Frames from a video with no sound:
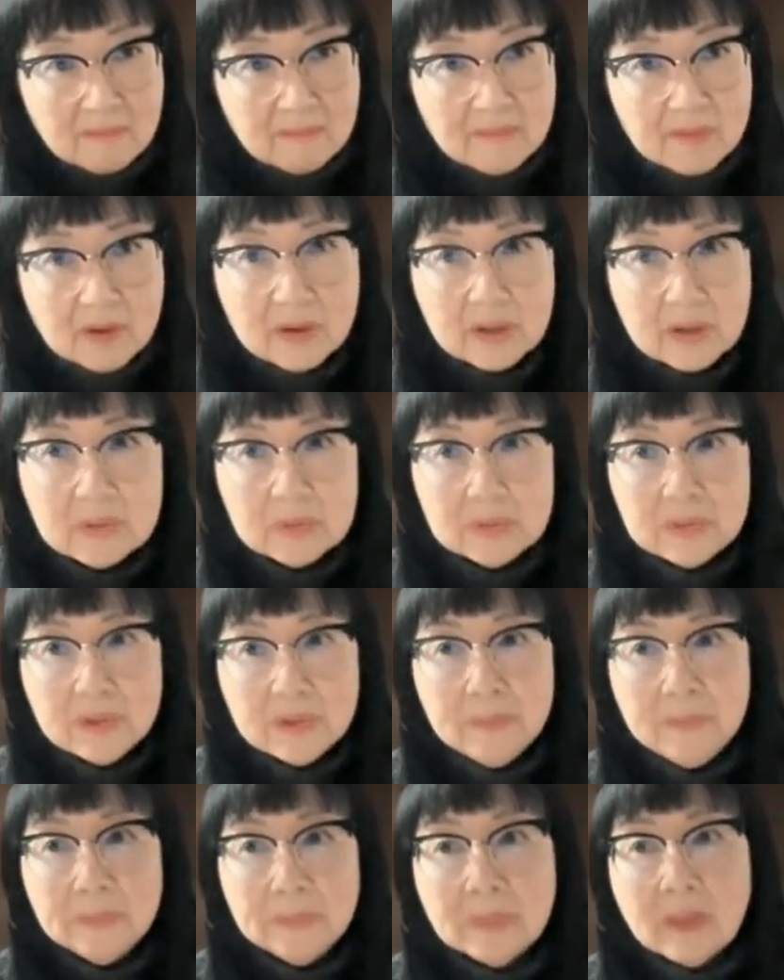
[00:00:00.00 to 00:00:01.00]
Very
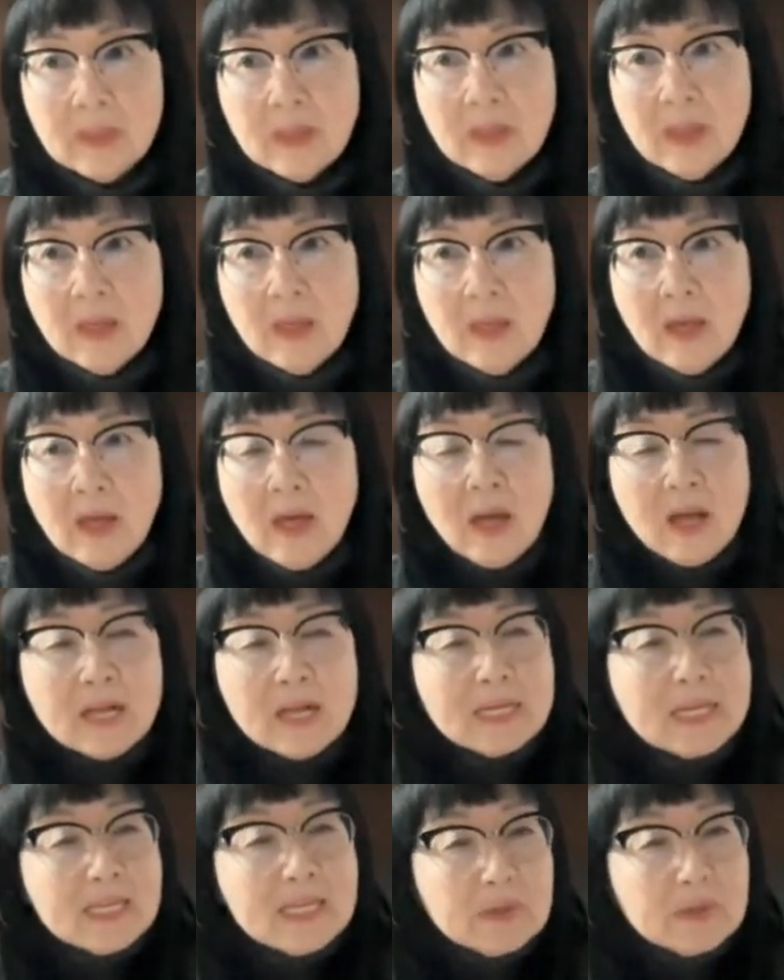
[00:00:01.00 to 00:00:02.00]
cool.
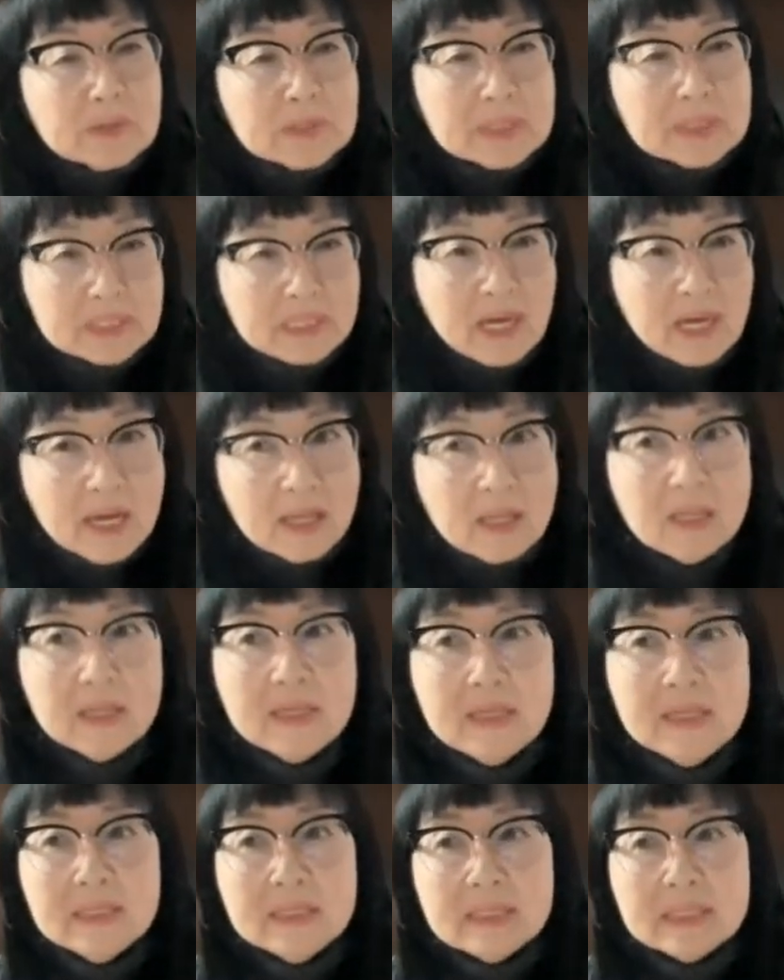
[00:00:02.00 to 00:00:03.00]
Your style
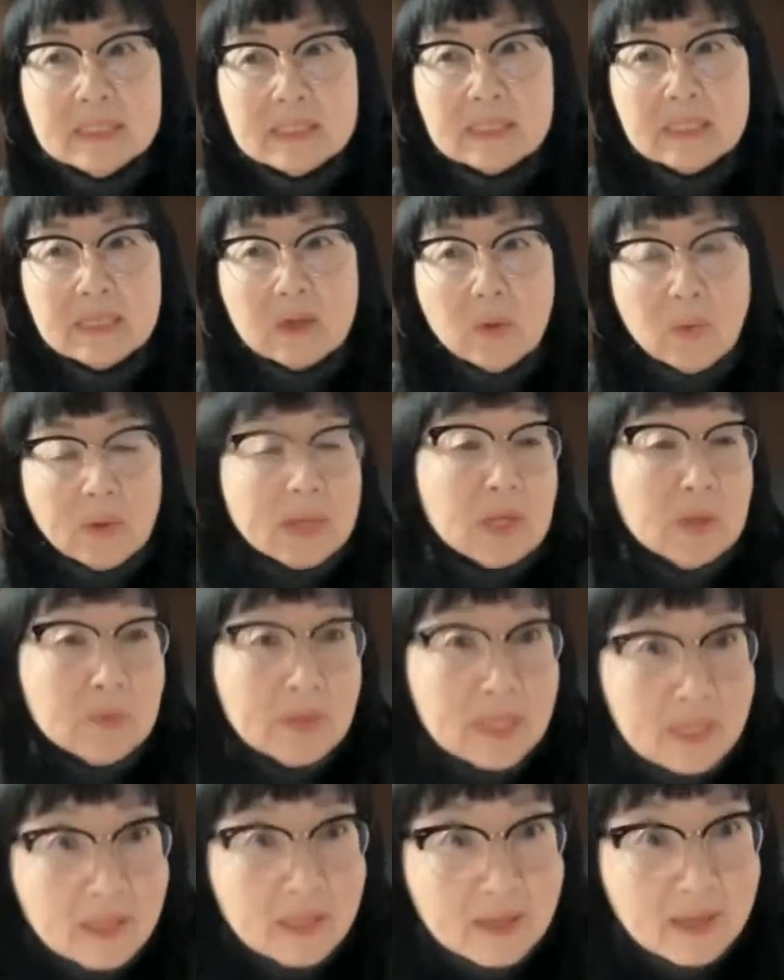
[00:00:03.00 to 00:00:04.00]
is quite
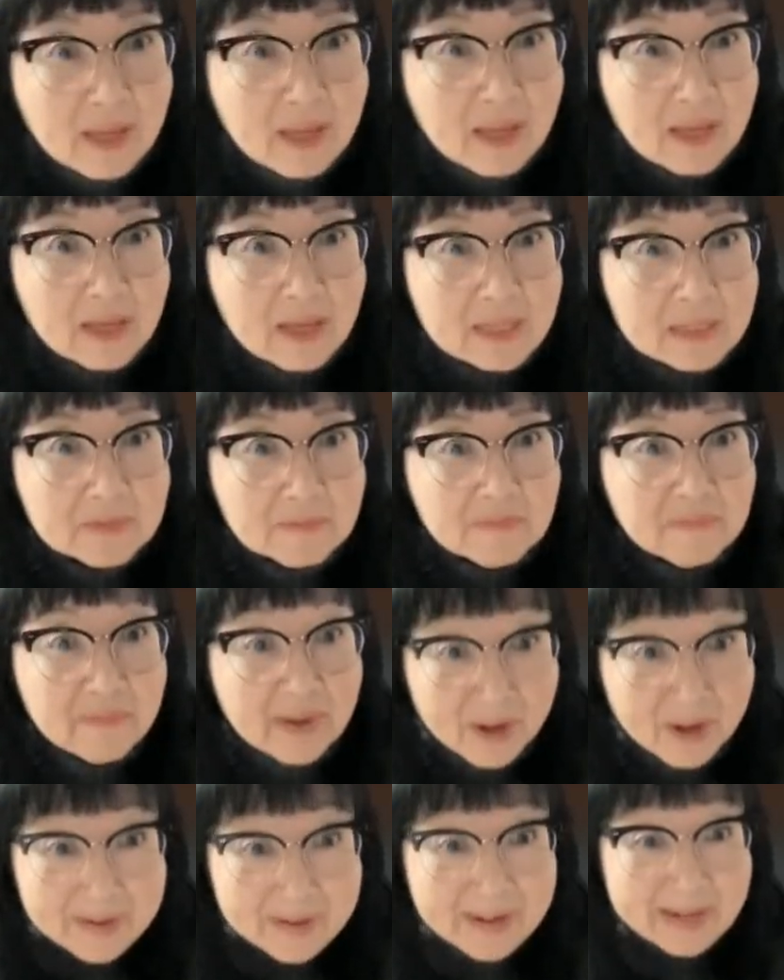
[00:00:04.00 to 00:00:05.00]
unique and
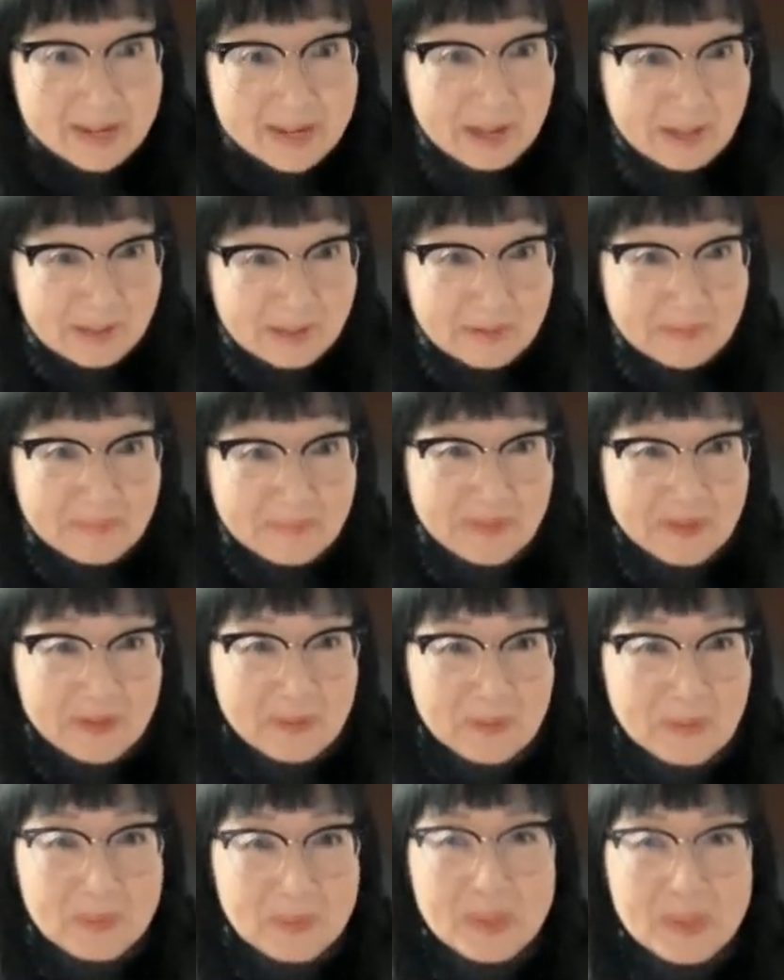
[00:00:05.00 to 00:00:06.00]
very
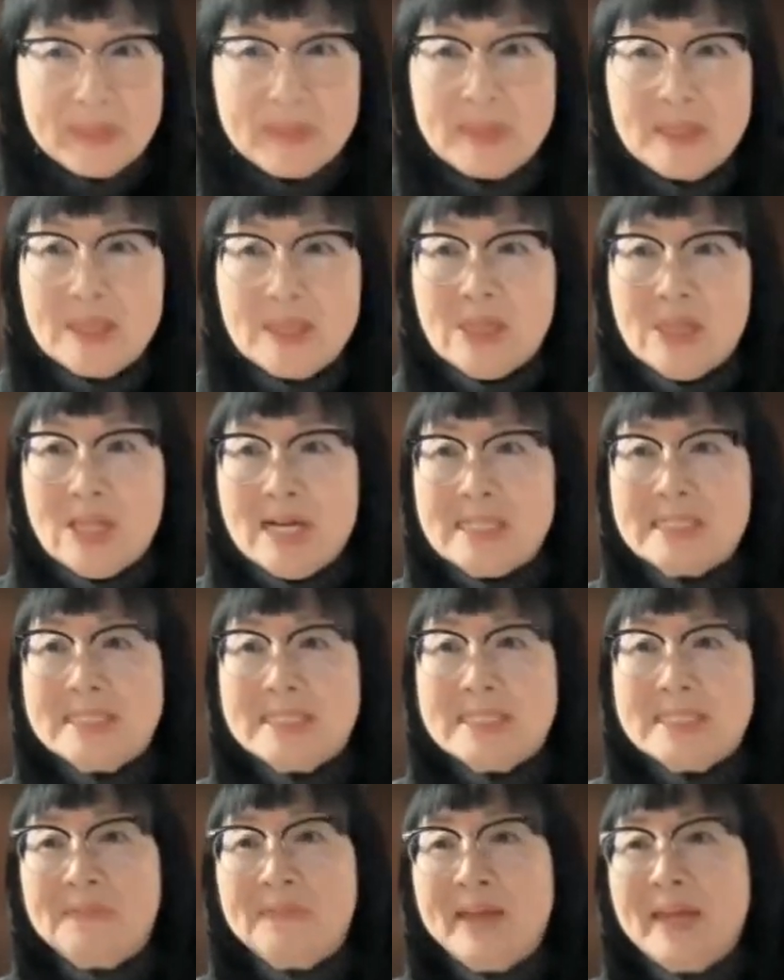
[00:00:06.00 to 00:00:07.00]
colorful with
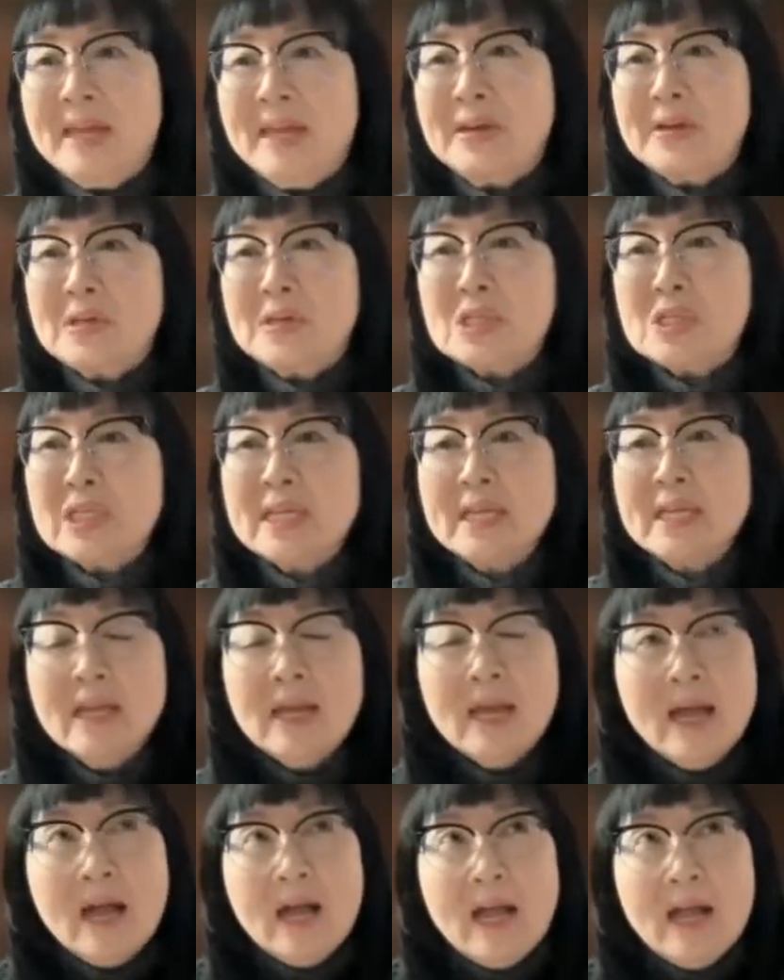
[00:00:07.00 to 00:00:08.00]
lots of energy.
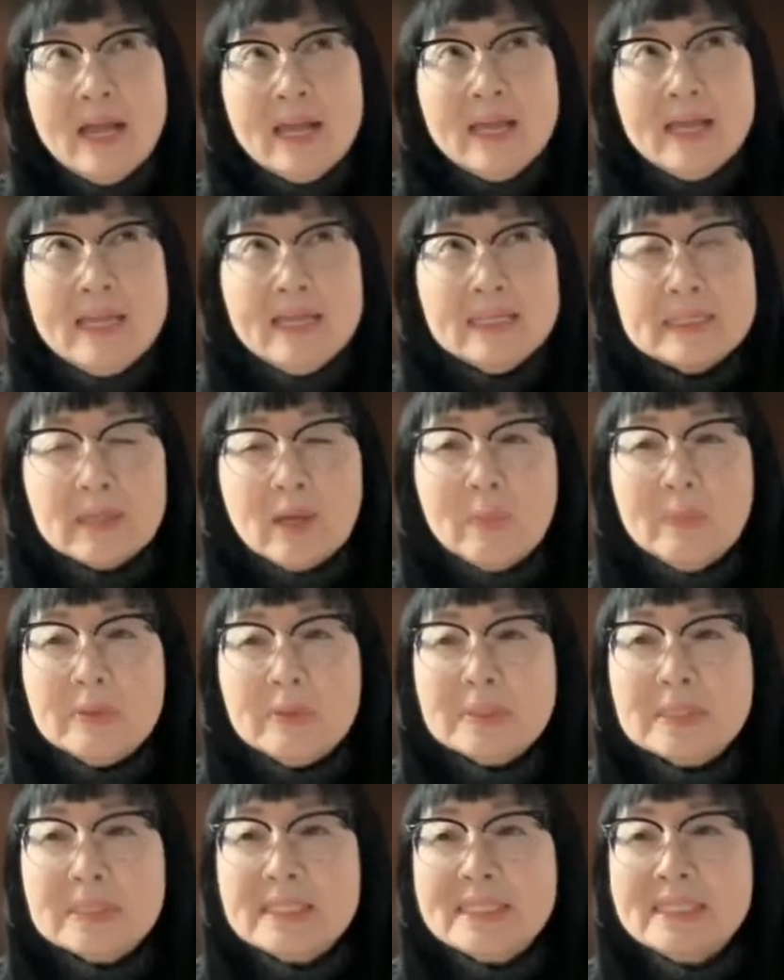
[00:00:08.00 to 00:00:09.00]
It's
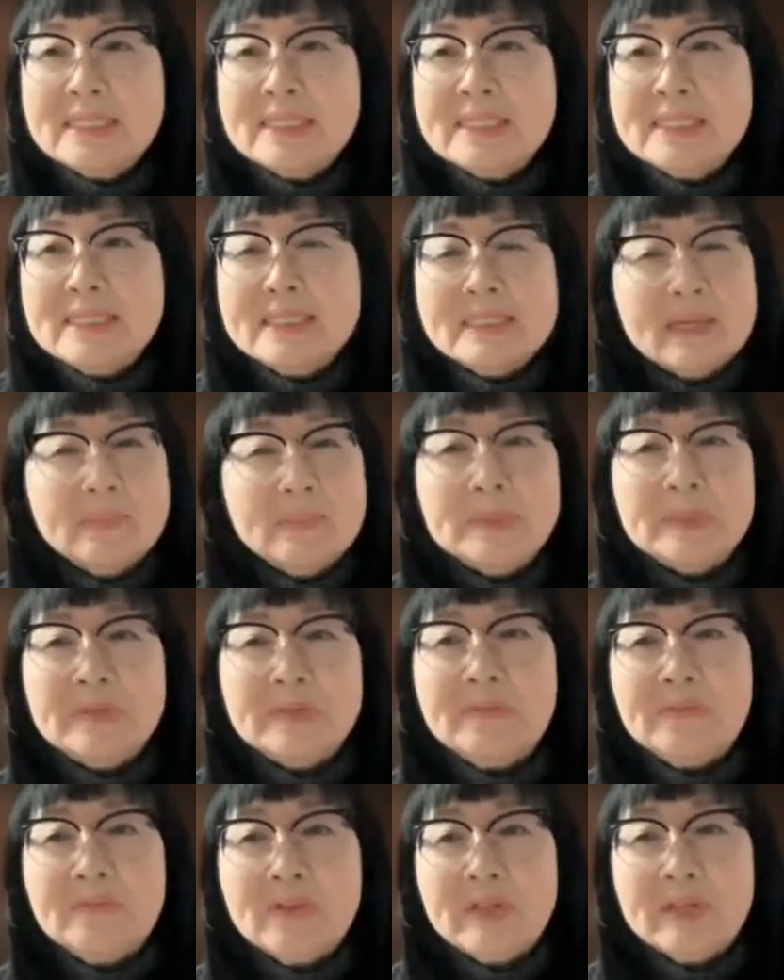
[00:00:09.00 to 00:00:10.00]
almost
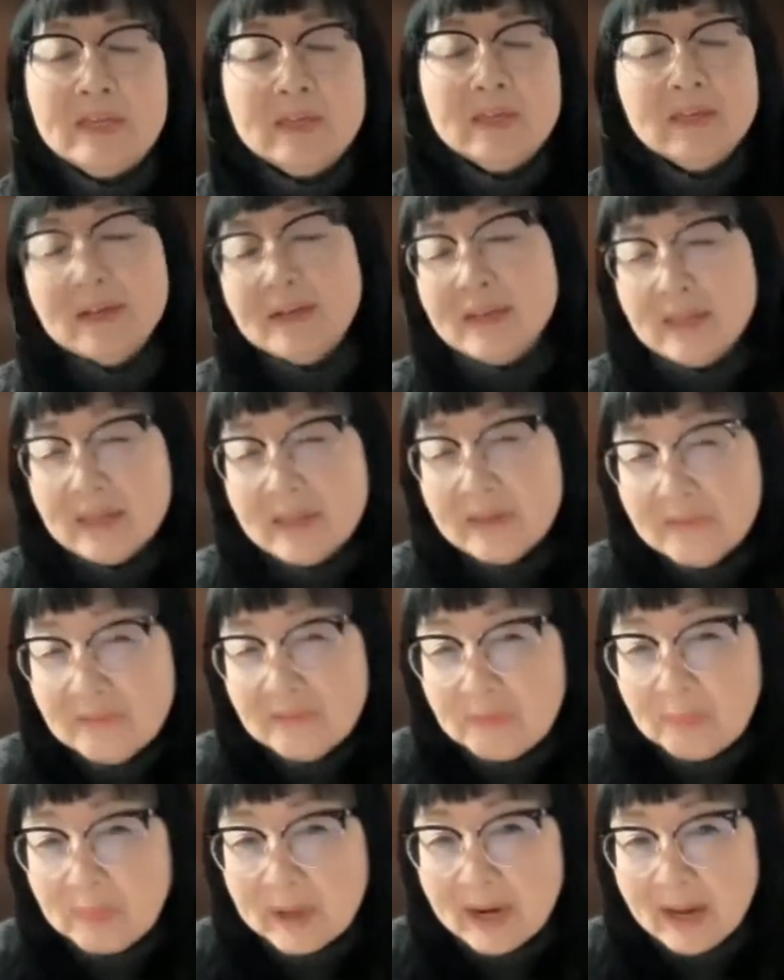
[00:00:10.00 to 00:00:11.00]
deceptively
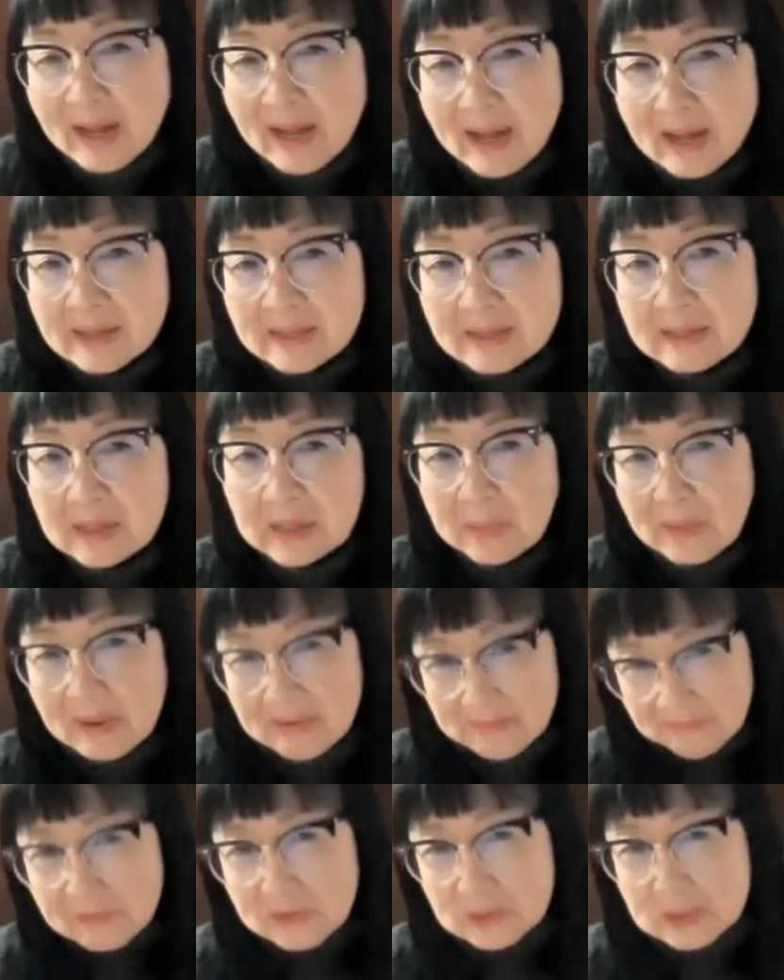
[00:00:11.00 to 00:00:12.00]
naive, but at
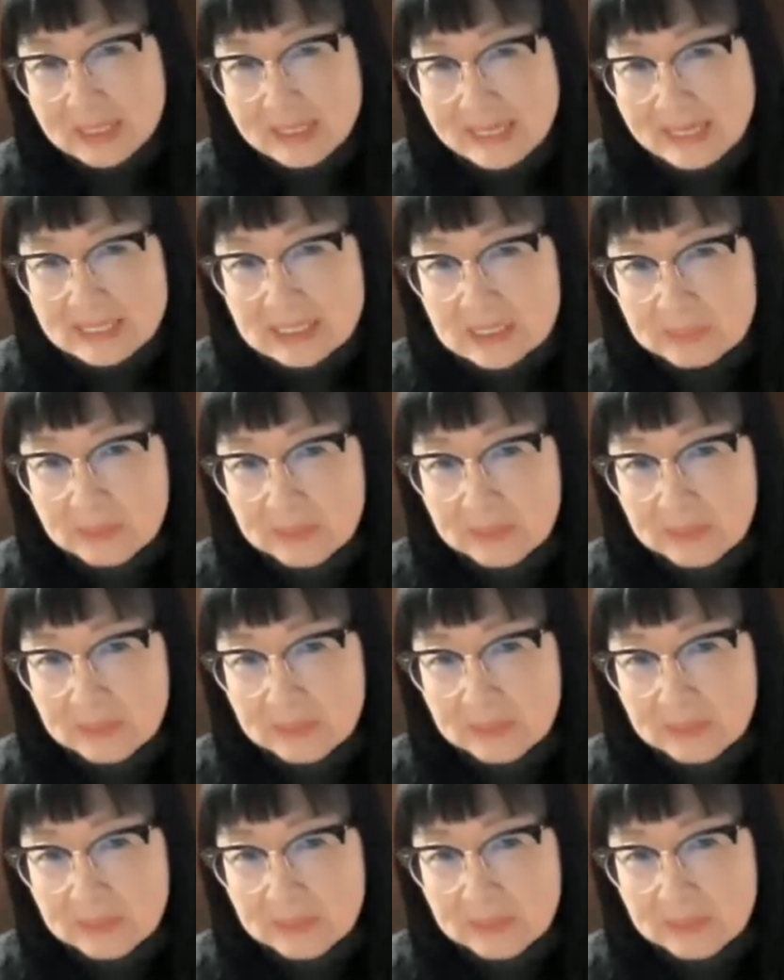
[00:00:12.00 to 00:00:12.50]
first glance.